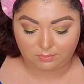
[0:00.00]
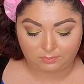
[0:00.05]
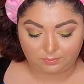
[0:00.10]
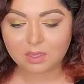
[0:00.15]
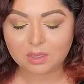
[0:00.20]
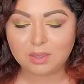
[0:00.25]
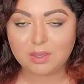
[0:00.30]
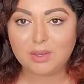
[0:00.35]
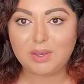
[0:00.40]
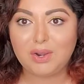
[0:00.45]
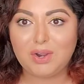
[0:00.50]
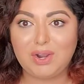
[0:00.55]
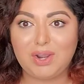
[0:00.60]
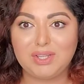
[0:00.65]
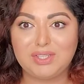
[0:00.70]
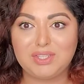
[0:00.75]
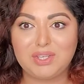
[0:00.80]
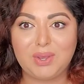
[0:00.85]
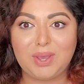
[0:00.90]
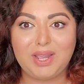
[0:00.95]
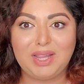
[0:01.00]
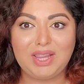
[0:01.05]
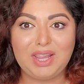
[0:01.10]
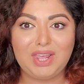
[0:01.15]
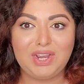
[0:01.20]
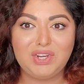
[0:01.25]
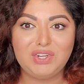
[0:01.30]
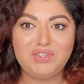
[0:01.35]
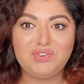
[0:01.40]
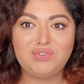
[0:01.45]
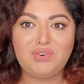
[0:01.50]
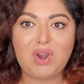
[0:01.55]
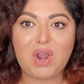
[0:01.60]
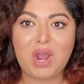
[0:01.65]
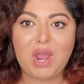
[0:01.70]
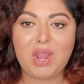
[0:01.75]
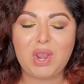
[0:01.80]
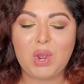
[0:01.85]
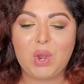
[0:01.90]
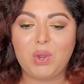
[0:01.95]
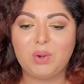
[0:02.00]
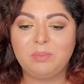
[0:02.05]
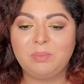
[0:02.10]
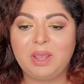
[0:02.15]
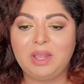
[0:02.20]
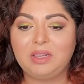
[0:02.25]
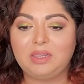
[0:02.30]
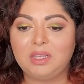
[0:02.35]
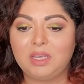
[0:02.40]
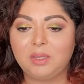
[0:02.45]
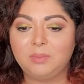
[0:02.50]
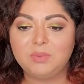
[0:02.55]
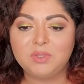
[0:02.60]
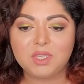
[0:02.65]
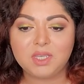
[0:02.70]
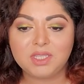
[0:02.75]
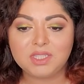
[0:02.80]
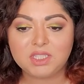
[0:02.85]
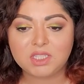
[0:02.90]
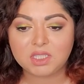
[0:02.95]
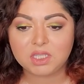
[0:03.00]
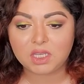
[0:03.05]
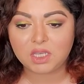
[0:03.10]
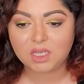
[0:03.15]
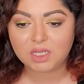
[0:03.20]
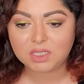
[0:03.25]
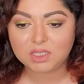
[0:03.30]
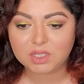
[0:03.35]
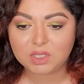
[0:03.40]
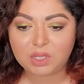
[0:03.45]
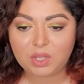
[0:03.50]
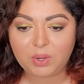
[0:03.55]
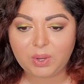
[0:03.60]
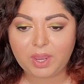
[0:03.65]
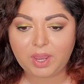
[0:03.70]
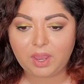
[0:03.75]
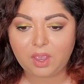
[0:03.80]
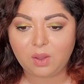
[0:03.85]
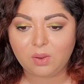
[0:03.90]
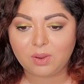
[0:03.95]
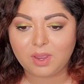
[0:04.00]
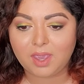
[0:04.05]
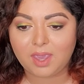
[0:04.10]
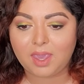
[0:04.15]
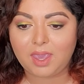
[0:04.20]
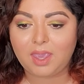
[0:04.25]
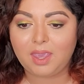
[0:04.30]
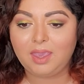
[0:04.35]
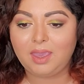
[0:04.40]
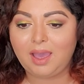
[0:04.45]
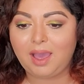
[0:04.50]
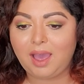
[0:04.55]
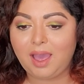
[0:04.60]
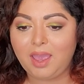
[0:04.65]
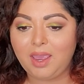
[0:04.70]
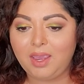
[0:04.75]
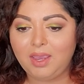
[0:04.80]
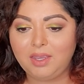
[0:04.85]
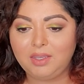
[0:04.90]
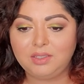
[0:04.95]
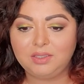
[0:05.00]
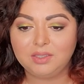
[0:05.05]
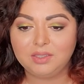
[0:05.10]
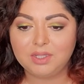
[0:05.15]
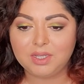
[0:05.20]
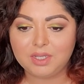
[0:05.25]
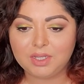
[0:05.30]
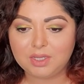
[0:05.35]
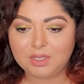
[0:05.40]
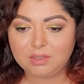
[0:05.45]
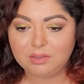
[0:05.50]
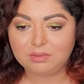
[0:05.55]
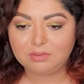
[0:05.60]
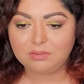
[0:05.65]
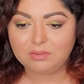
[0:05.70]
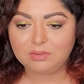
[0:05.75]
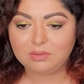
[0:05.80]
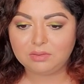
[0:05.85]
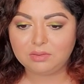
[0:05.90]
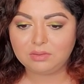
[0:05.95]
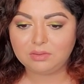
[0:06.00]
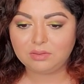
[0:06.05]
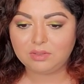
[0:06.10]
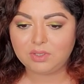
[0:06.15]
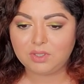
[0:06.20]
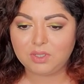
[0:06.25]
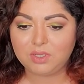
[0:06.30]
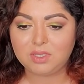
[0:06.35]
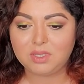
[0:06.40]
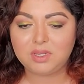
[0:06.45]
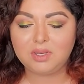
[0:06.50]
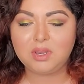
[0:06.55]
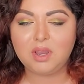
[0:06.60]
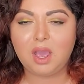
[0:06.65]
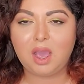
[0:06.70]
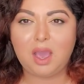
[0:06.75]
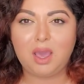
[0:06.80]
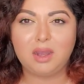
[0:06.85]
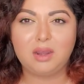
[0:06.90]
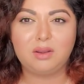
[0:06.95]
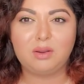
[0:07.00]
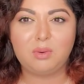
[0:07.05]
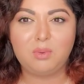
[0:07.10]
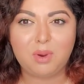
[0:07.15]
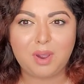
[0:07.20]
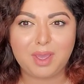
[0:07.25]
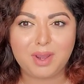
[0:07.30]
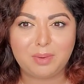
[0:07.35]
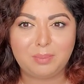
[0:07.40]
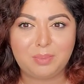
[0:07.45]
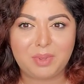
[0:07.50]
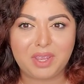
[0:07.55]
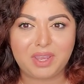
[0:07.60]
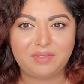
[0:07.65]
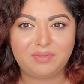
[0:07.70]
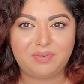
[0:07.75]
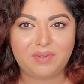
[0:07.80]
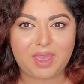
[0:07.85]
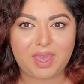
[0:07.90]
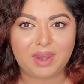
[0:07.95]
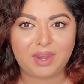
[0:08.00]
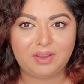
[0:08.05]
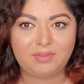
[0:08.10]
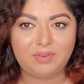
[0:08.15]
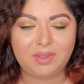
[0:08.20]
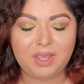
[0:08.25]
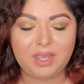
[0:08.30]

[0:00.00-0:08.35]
All right, so I let it dry on my lips. It's looking okay. I just not quite a big fan of it.